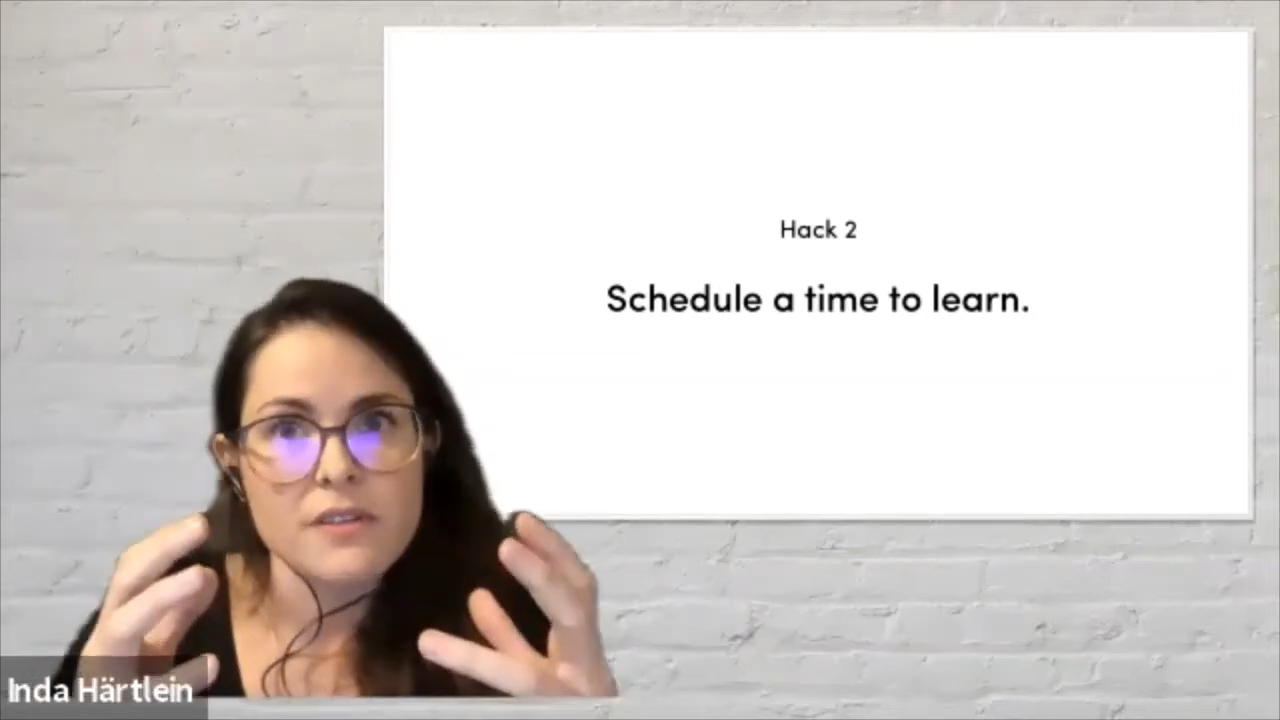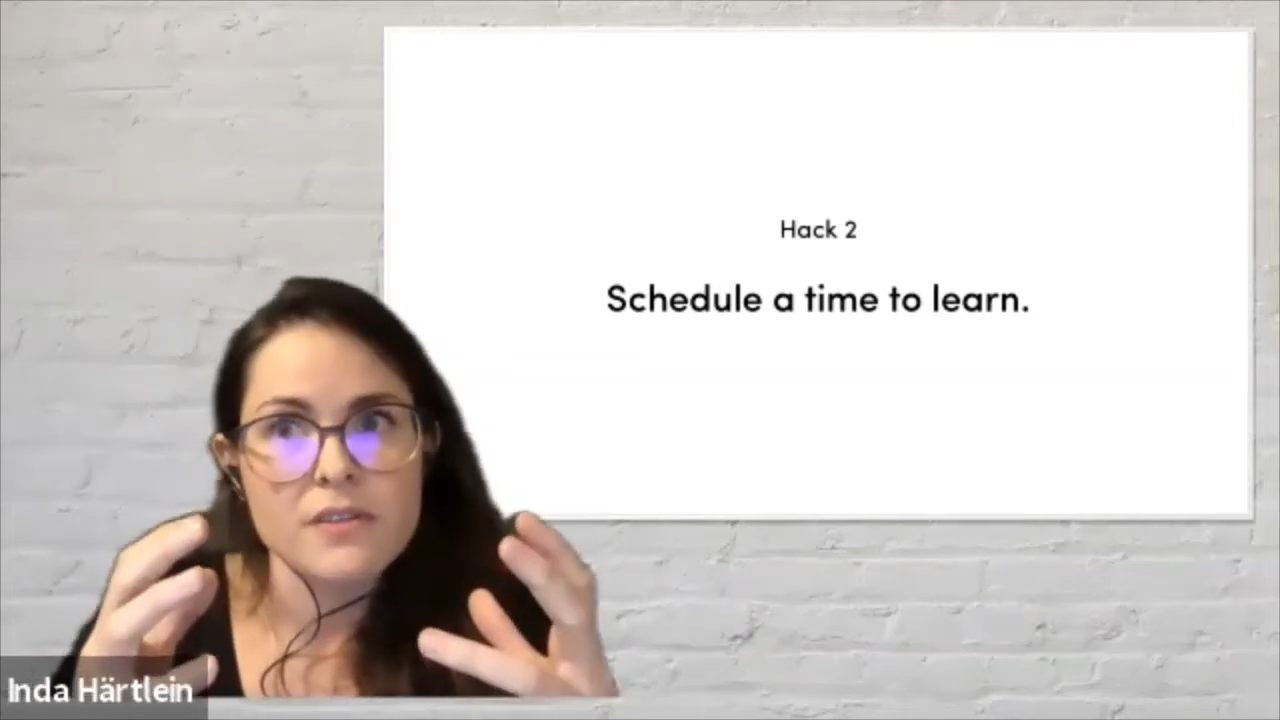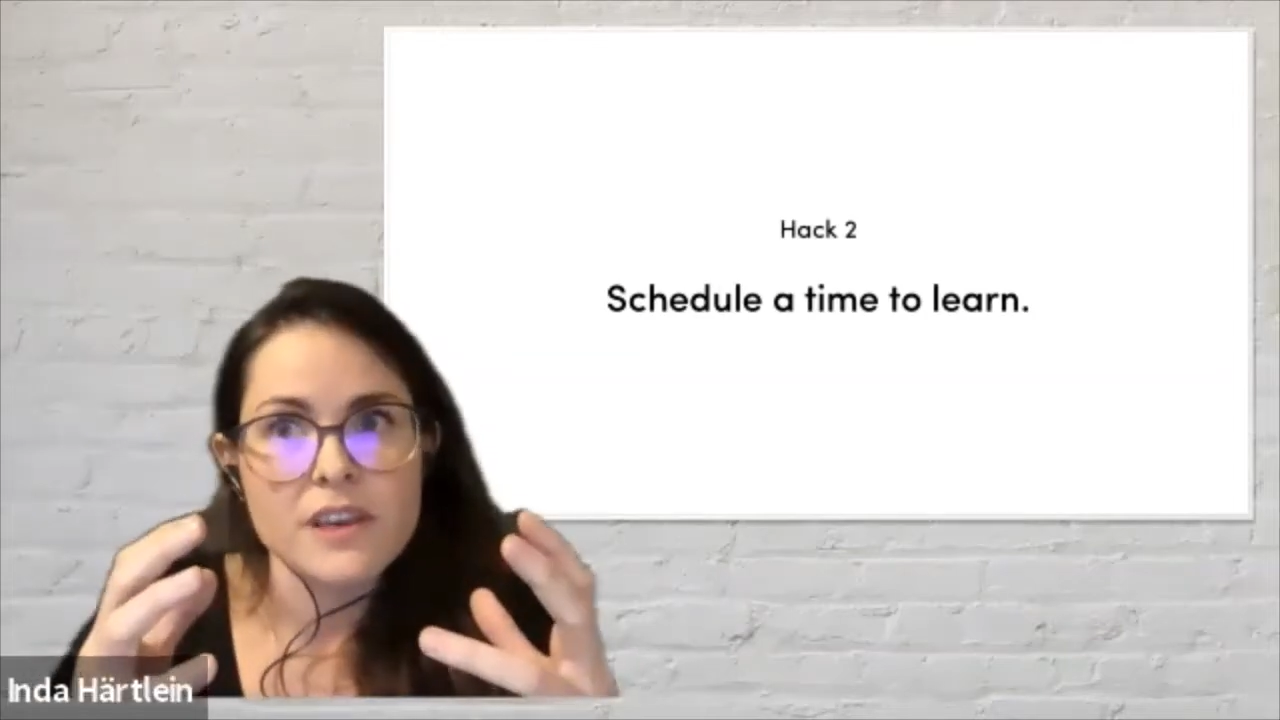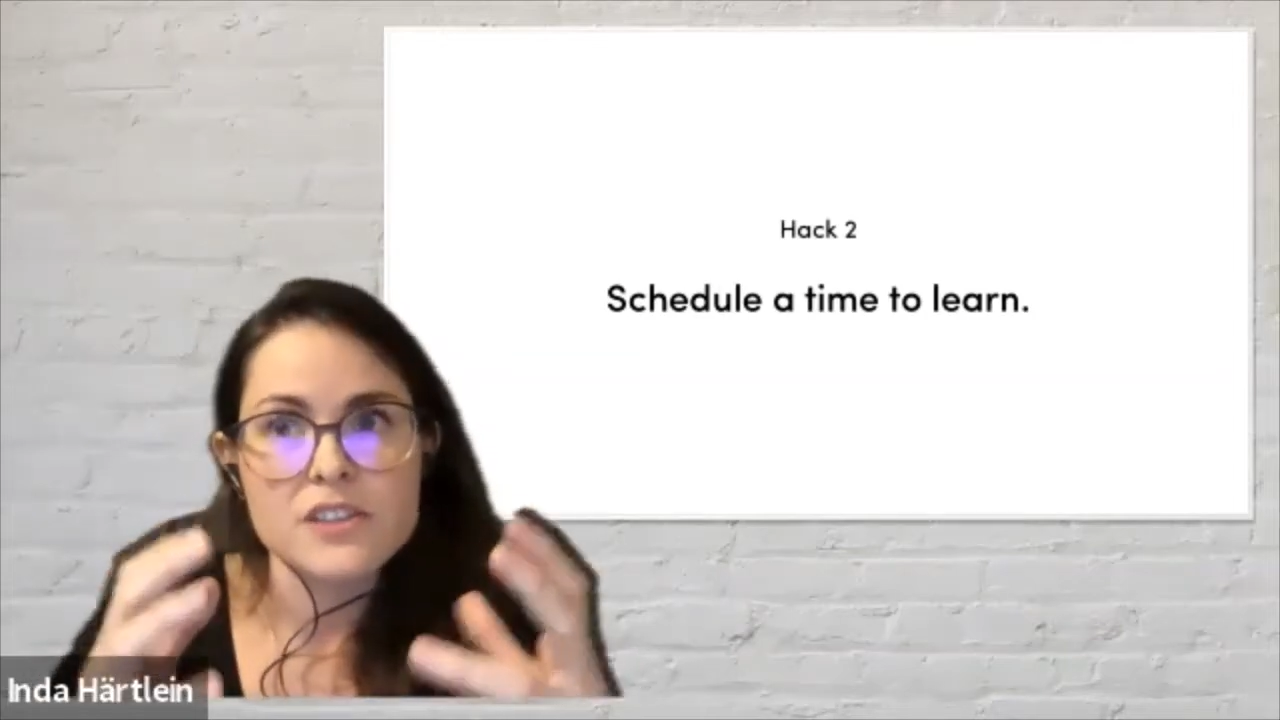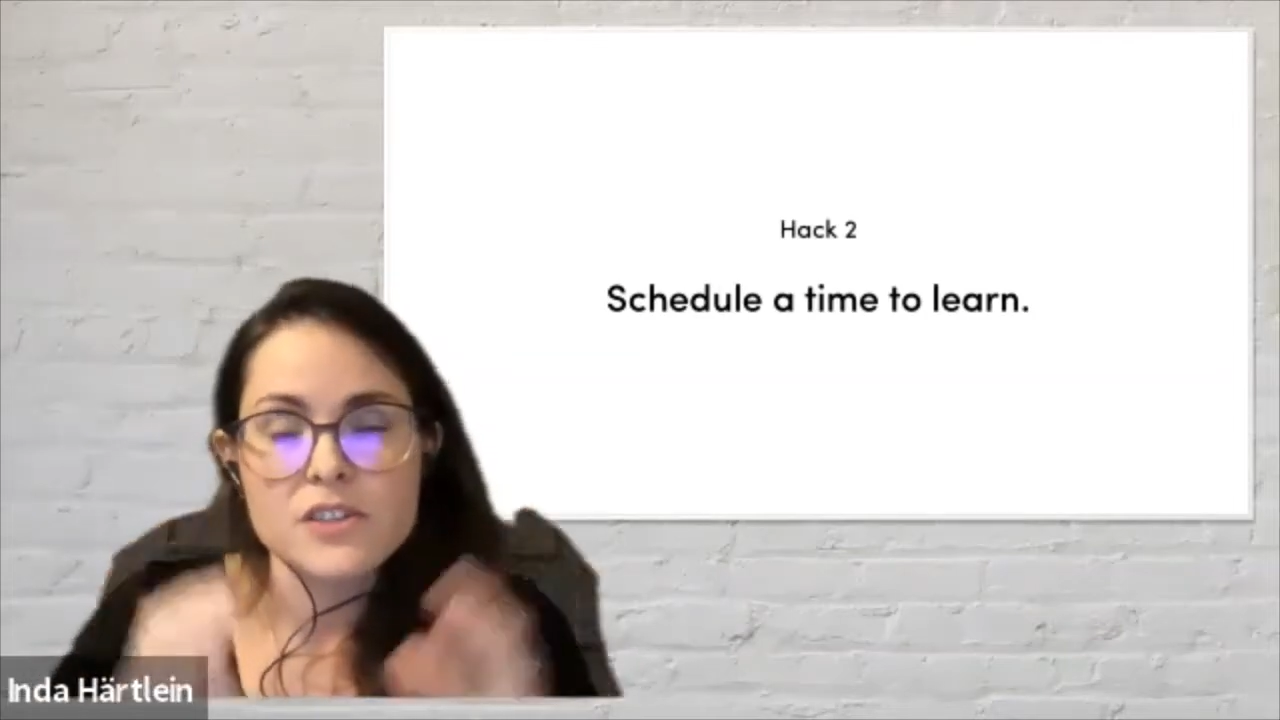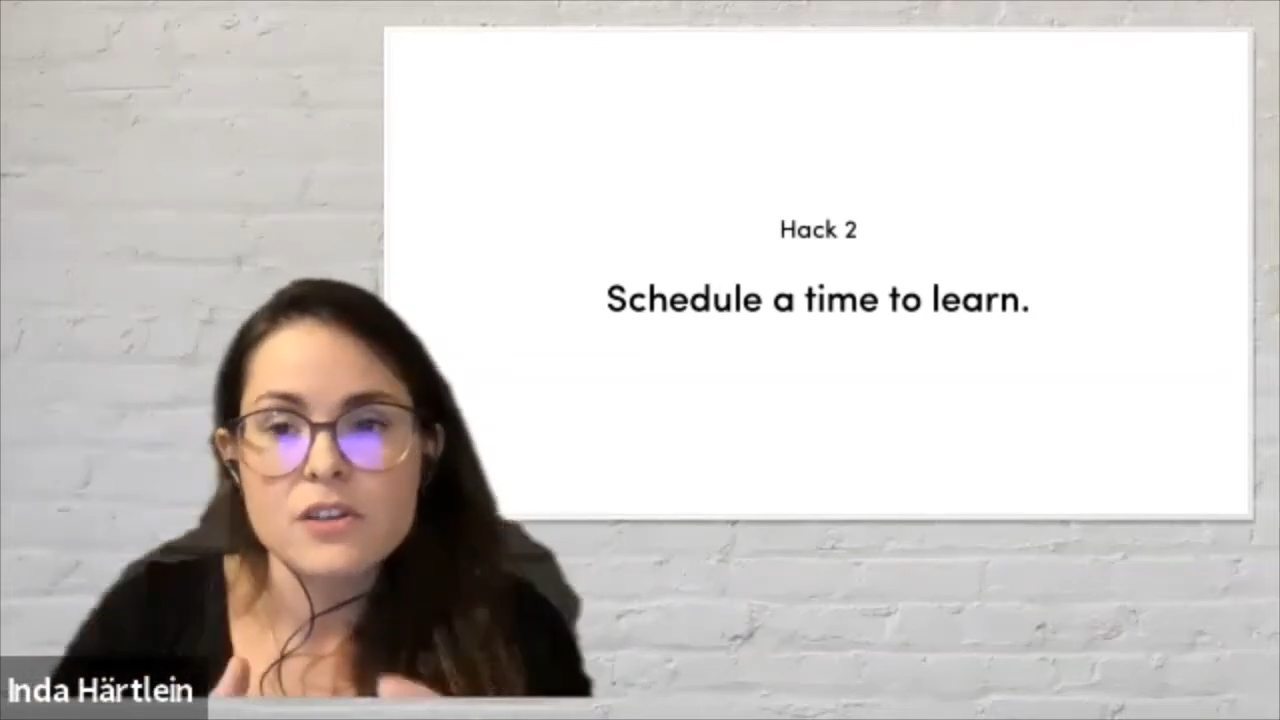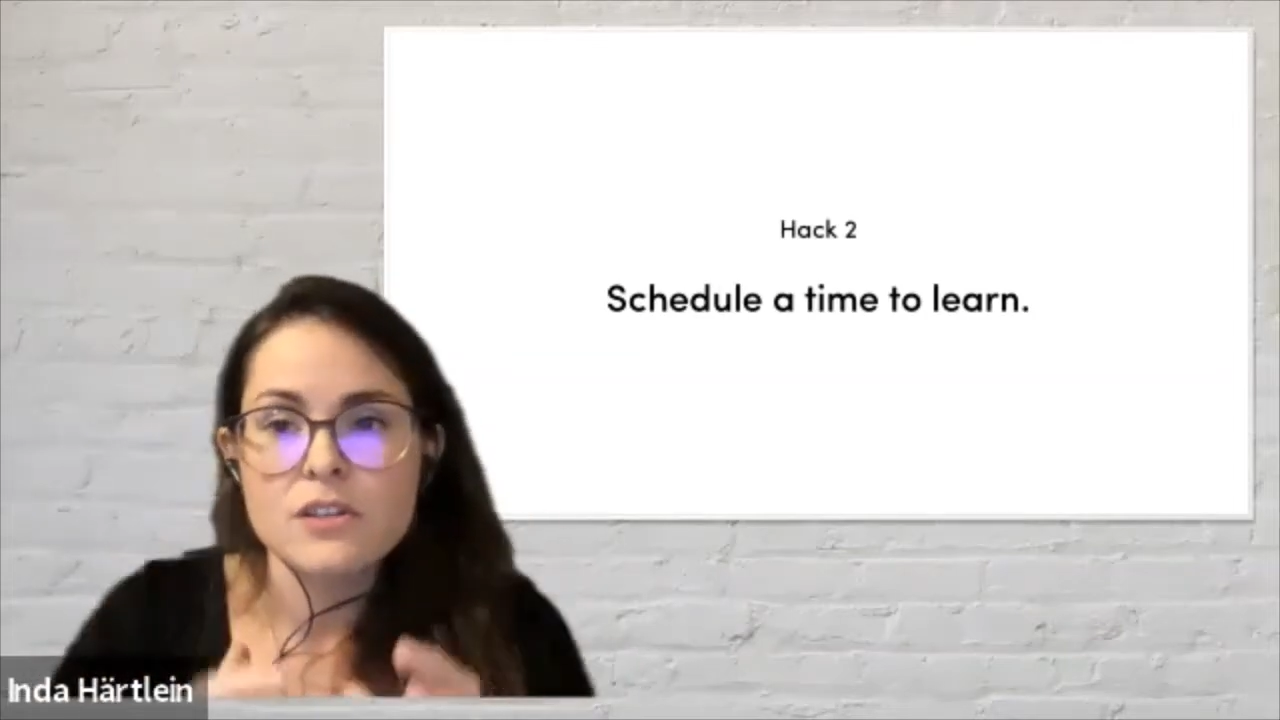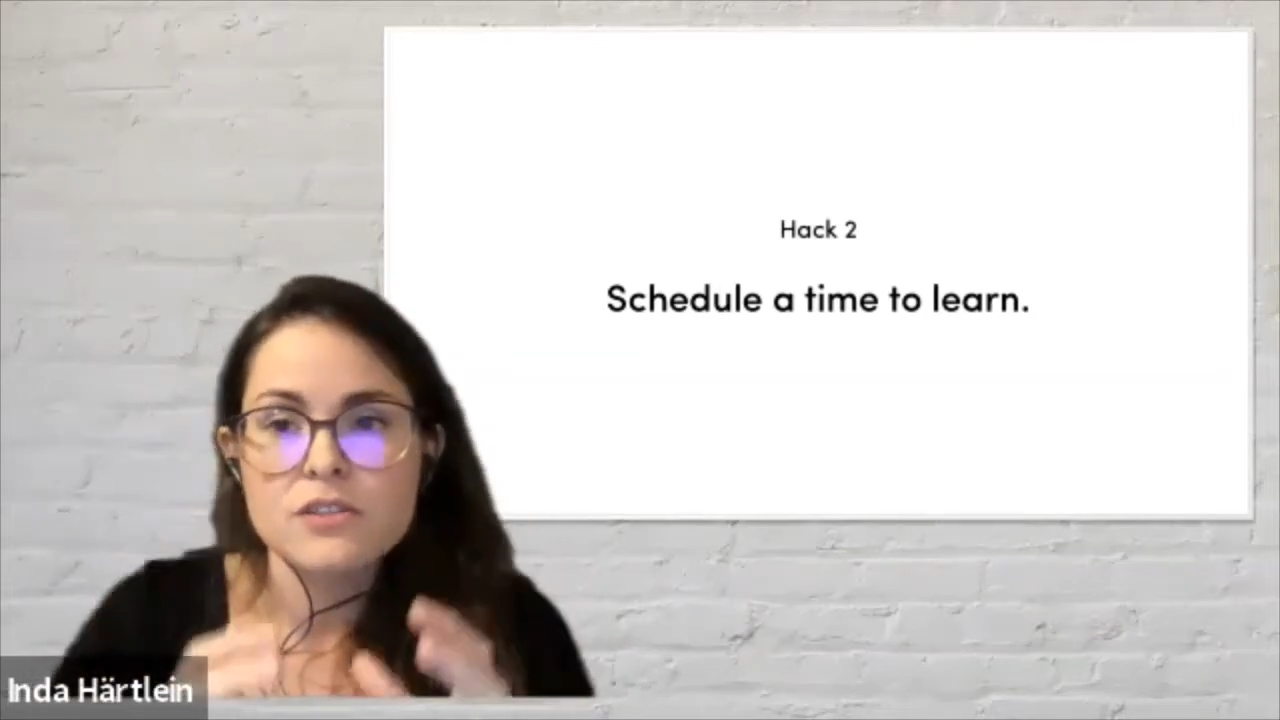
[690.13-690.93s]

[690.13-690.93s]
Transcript: they took